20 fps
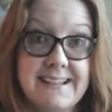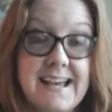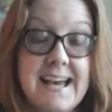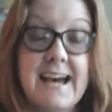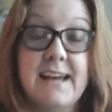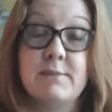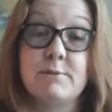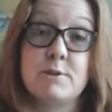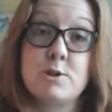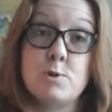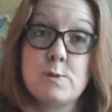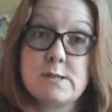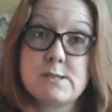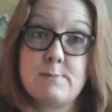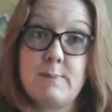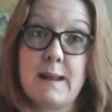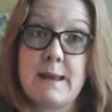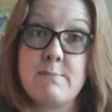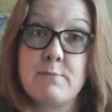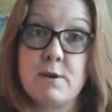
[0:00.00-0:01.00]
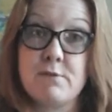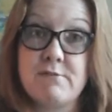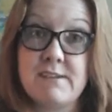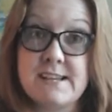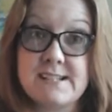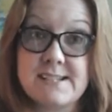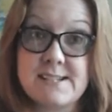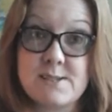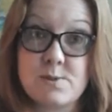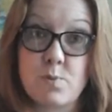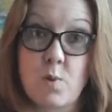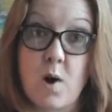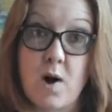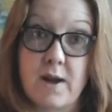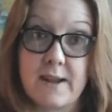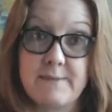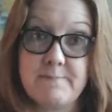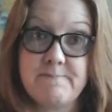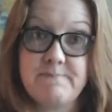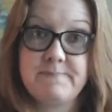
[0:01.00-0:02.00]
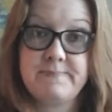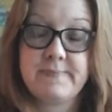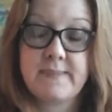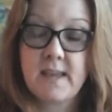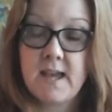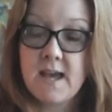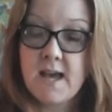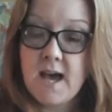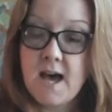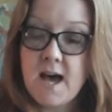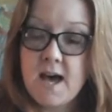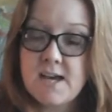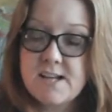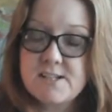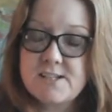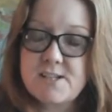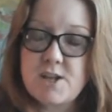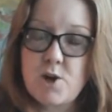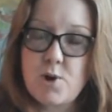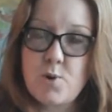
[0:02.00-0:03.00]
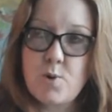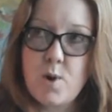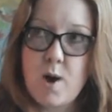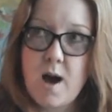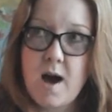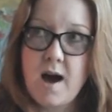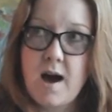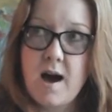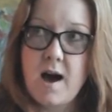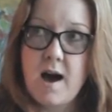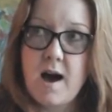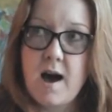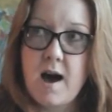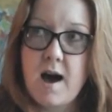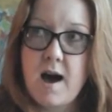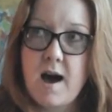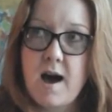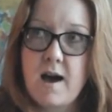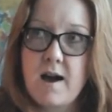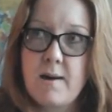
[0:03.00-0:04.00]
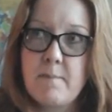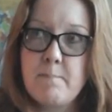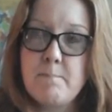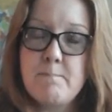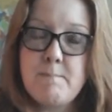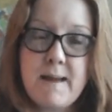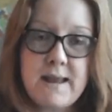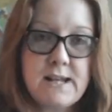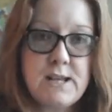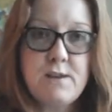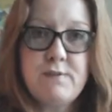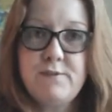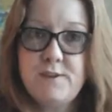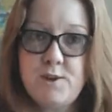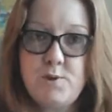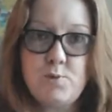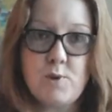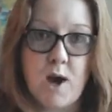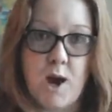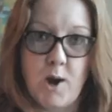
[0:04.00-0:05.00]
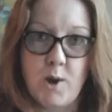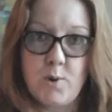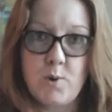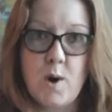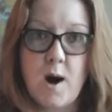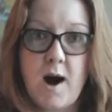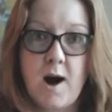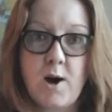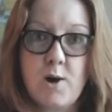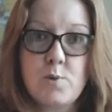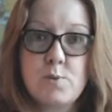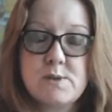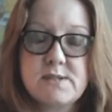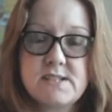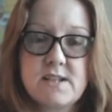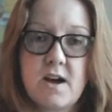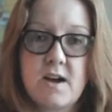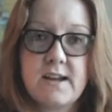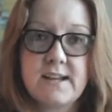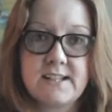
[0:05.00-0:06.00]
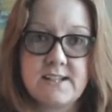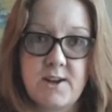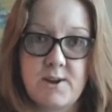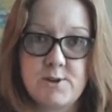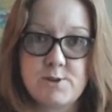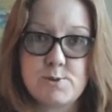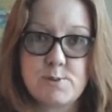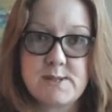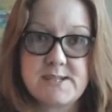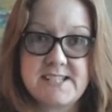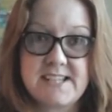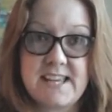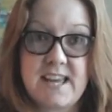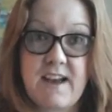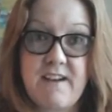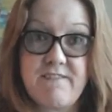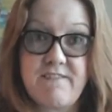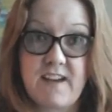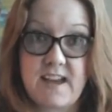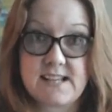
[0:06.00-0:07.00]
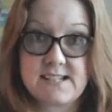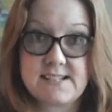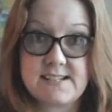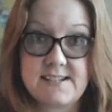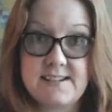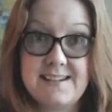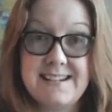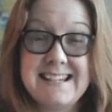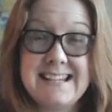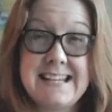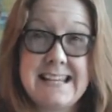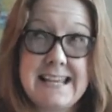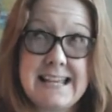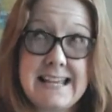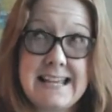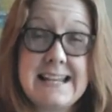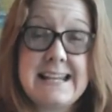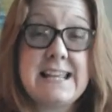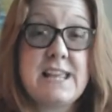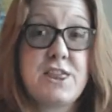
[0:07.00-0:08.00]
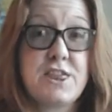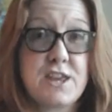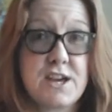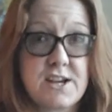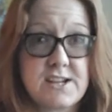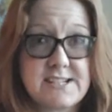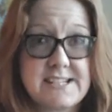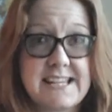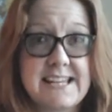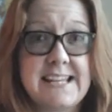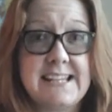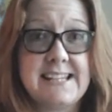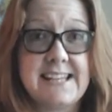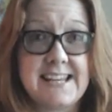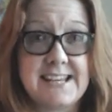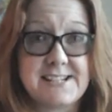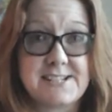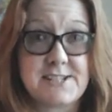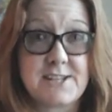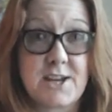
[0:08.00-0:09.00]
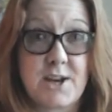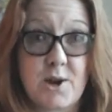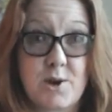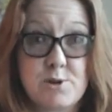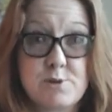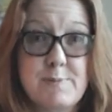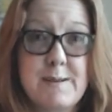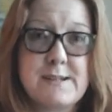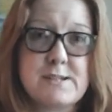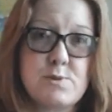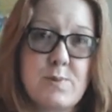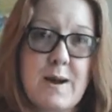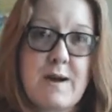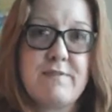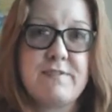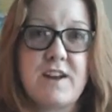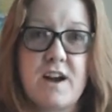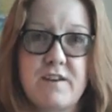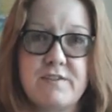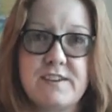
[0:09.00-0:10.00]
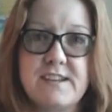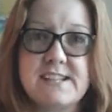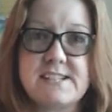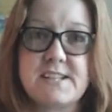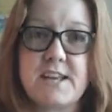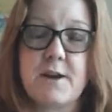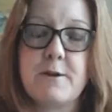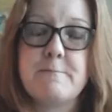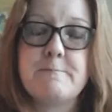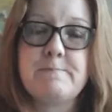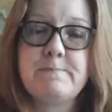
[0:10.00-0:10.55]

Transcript: I'm going to explain my reasons why. So many of you know I was diagnosed with CFS nearly 13 years ago. It's about 12 and a half years ago,